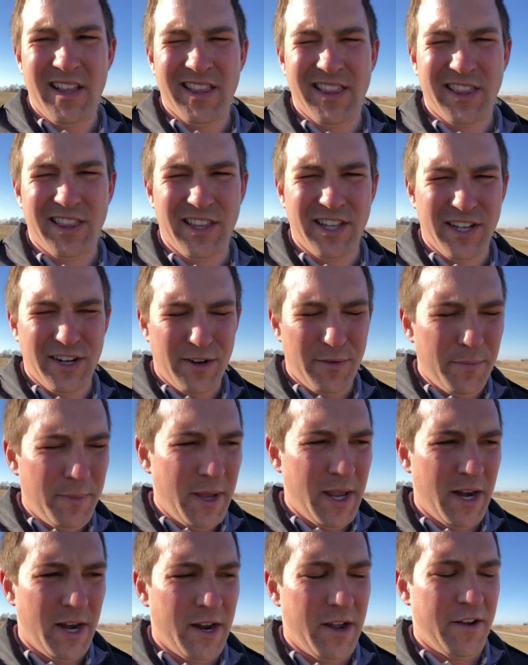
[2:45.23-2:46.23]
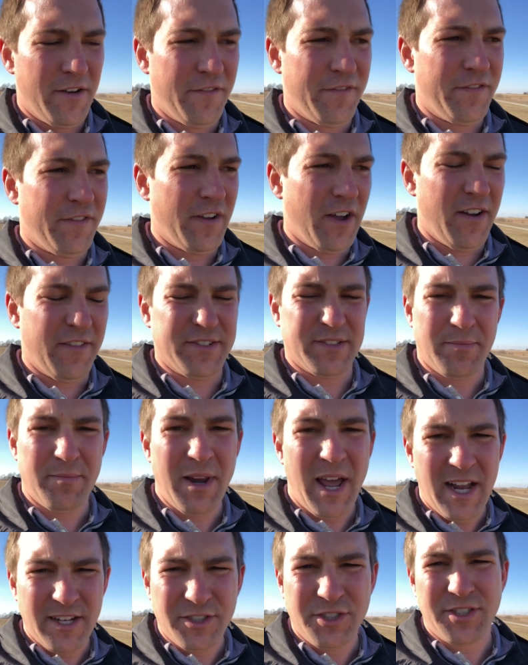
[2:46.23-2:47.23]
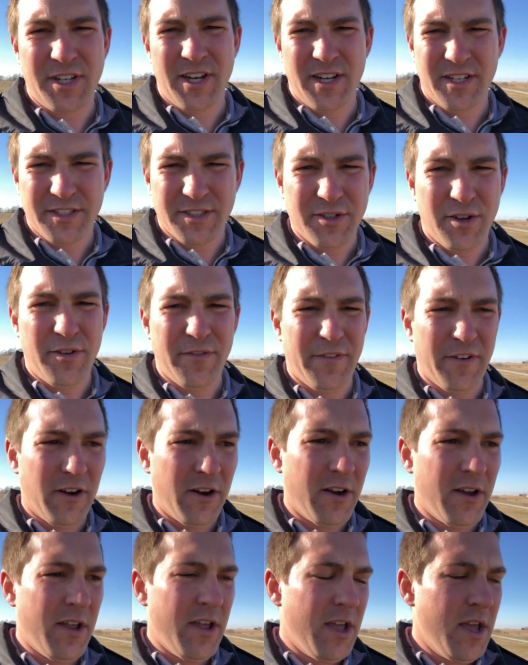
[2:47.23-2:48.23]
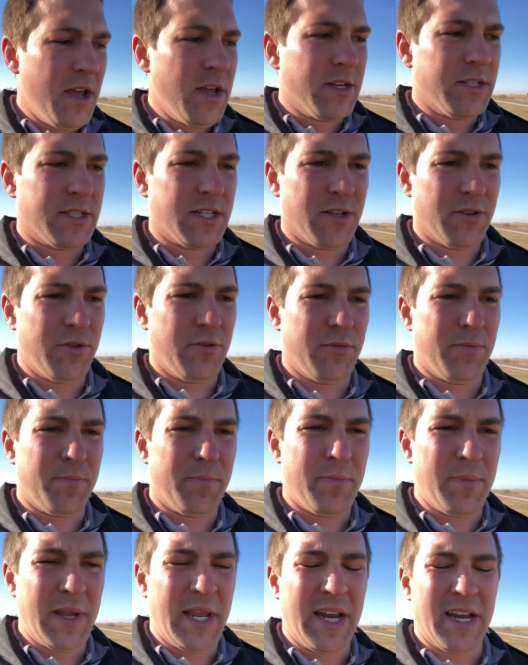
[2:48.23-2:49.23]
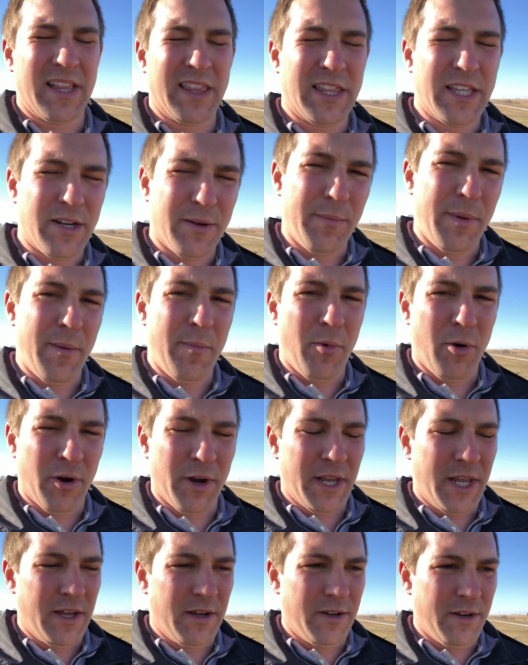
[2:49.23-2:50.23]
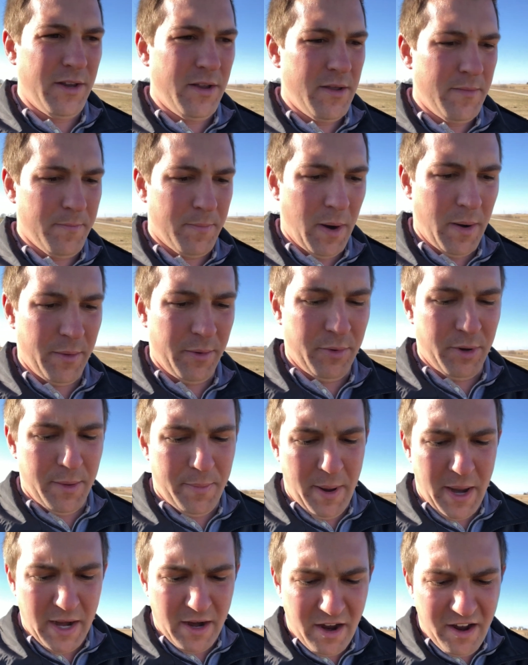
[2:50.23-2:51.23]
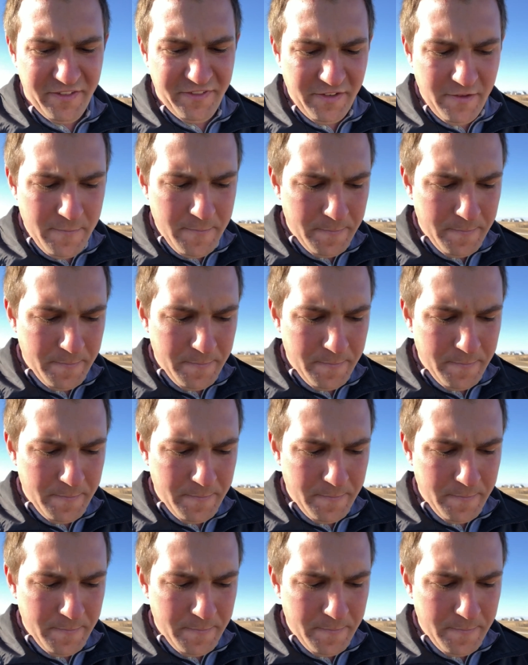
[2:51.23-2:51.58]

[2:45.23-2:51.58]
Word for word: a little bit of, of some nitrogen and sulfur to get a little bit more yield, probably would have paid off,